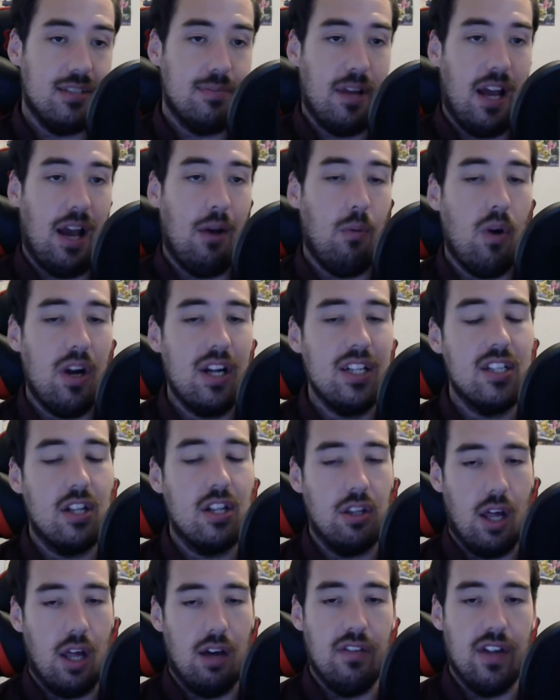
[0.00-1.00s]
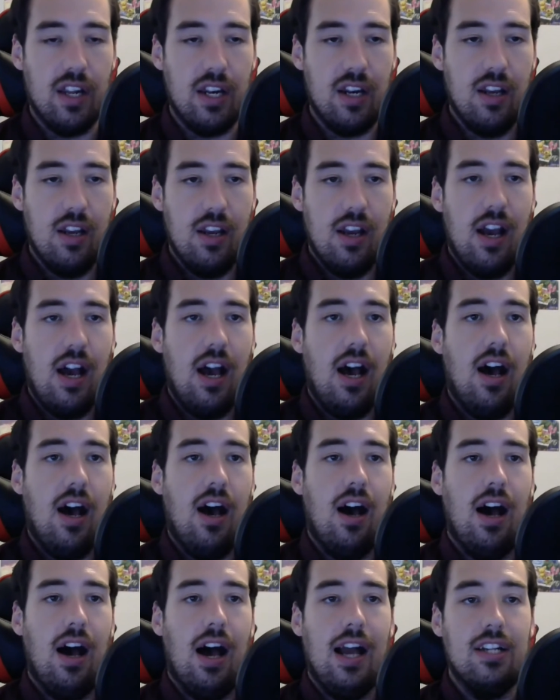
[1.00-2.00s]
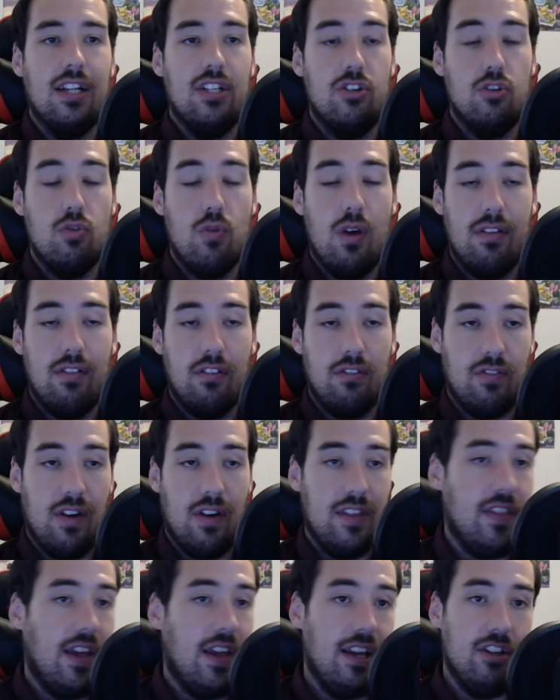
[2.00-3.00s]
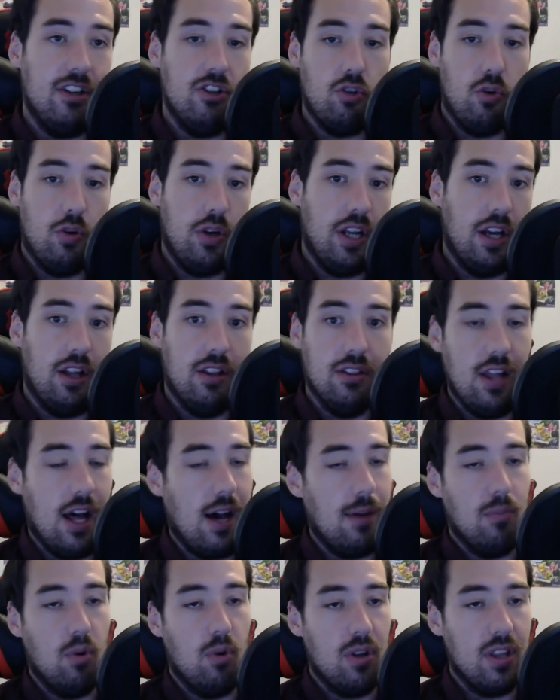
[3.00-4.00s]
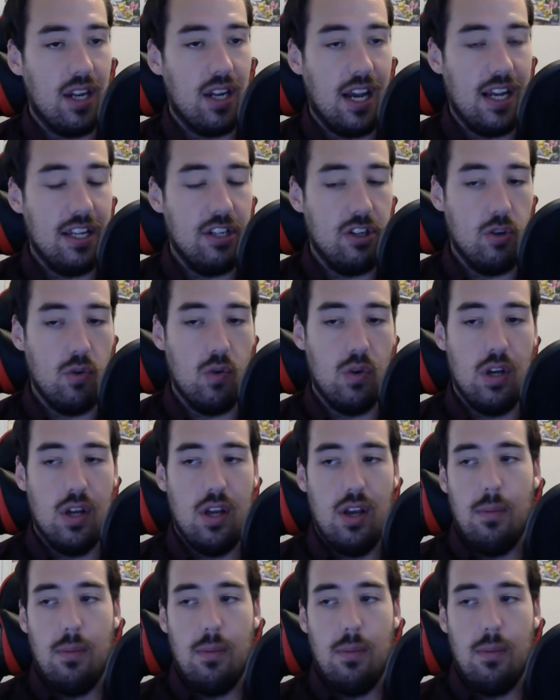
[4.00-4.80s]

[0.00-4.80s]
I wanted to love it. I do have a friend that enjoyed it a lot more than I do,